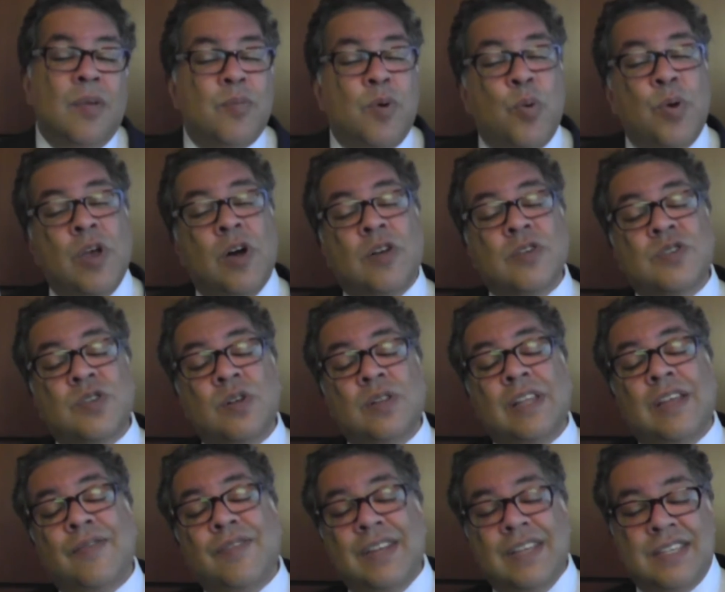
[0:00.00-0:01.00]
But we also
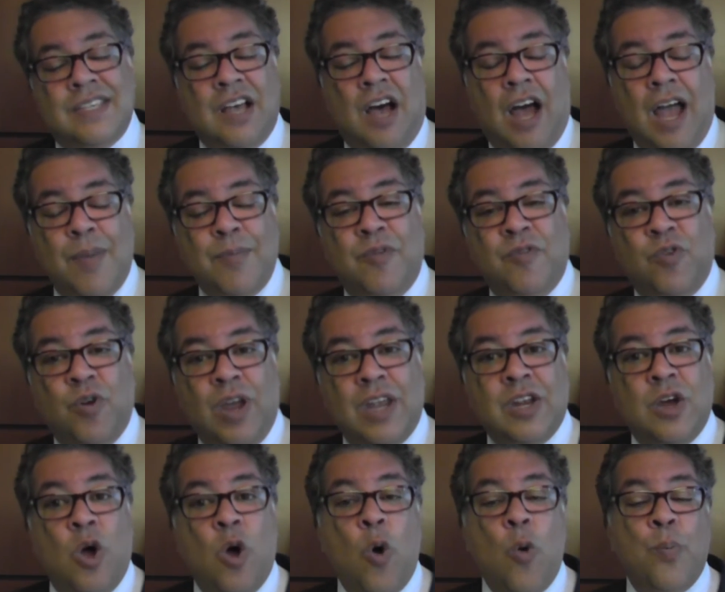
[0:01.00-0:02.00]
live in a time of
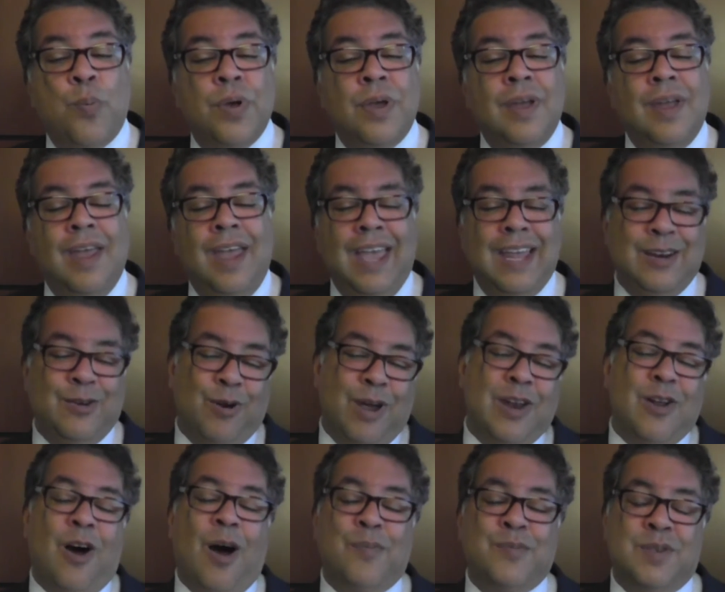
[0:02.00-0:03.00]
great hope and
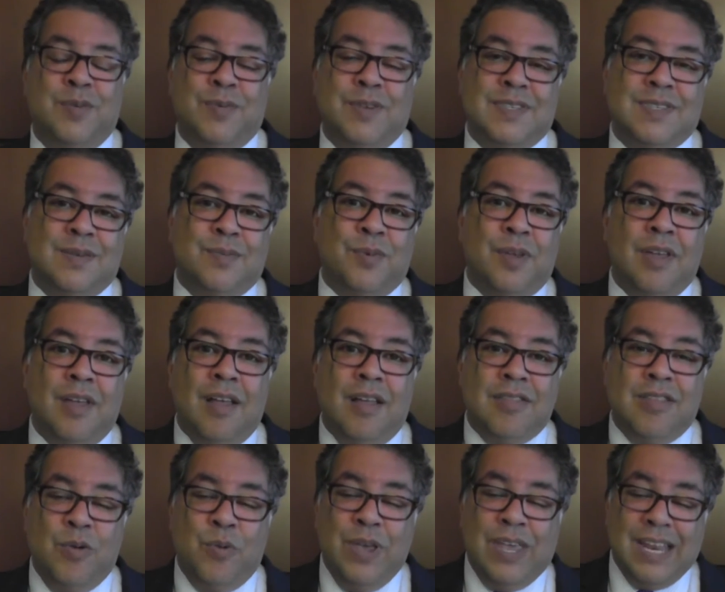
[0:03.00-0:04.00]
great optimism,
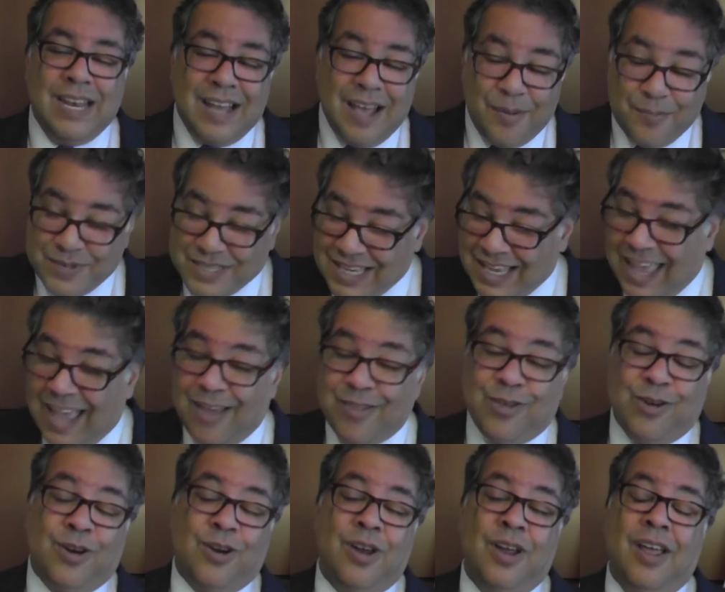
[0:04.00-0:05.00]
that we can come
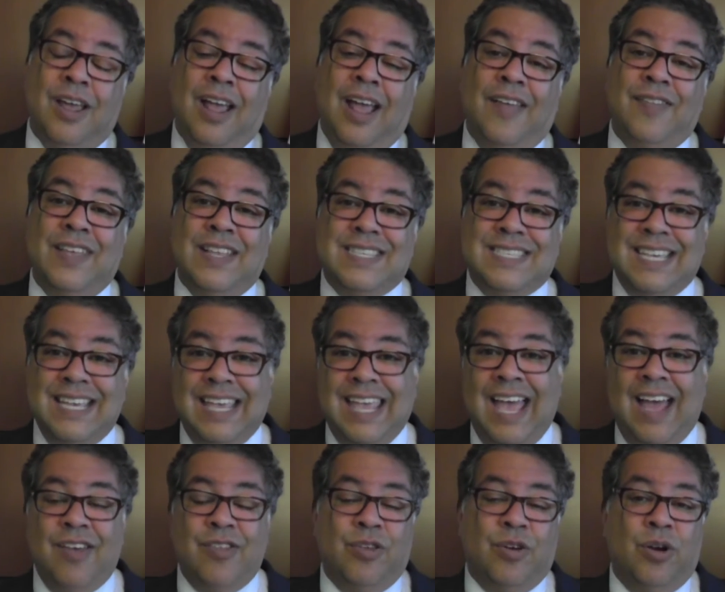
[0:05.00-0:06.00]
together, and that
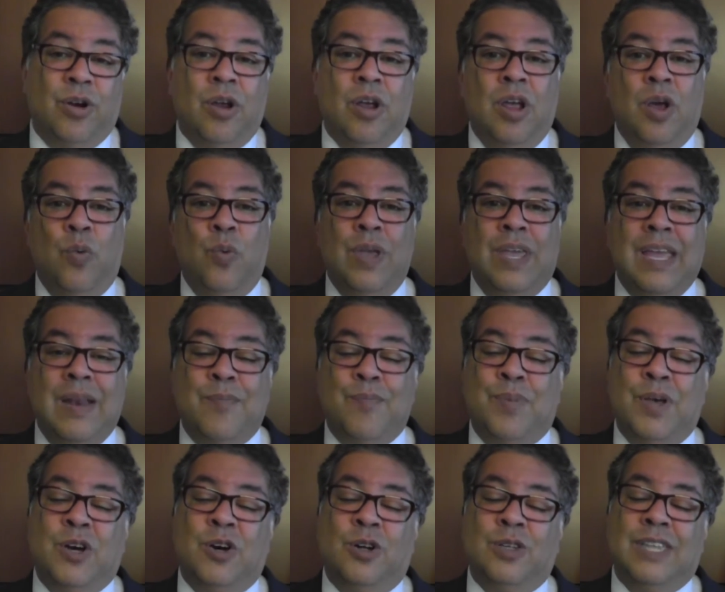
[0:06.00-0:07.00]
together we can
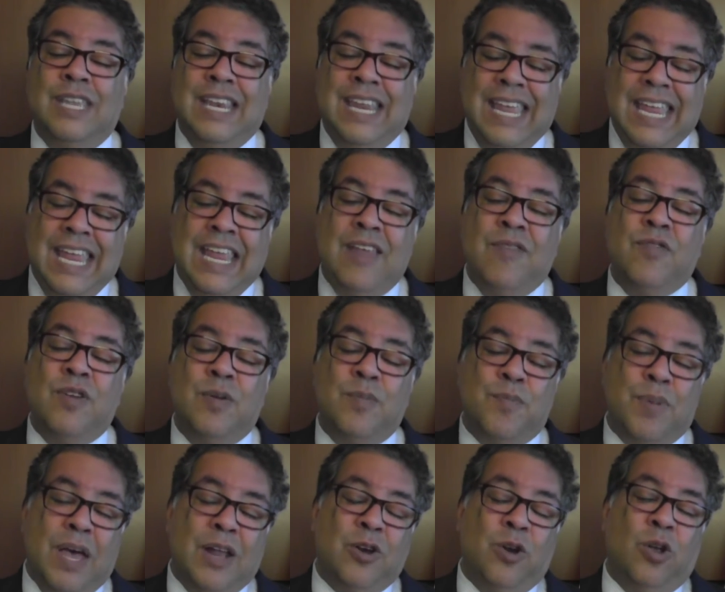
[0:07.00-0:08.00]
build an
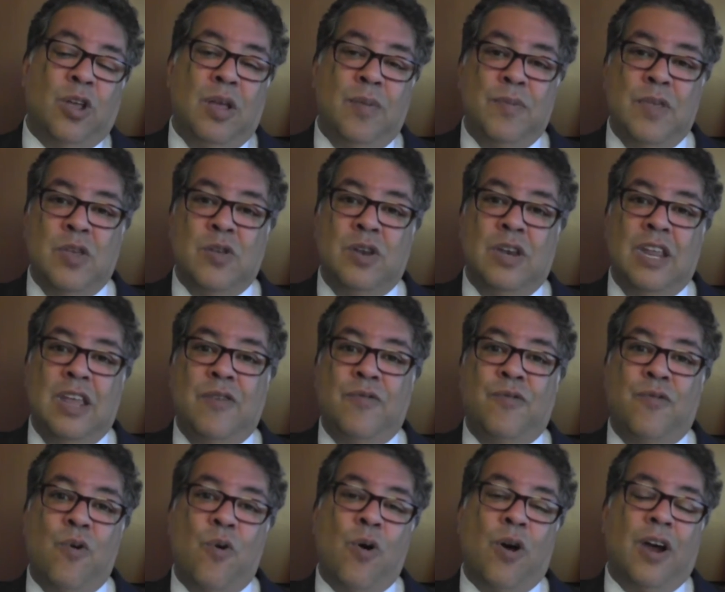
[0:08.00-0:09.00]
even better community
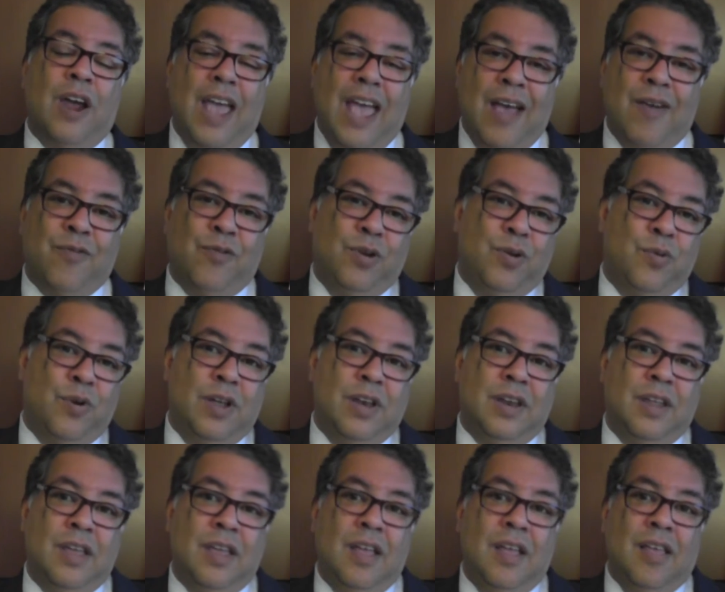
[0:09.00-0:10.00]
for everyone.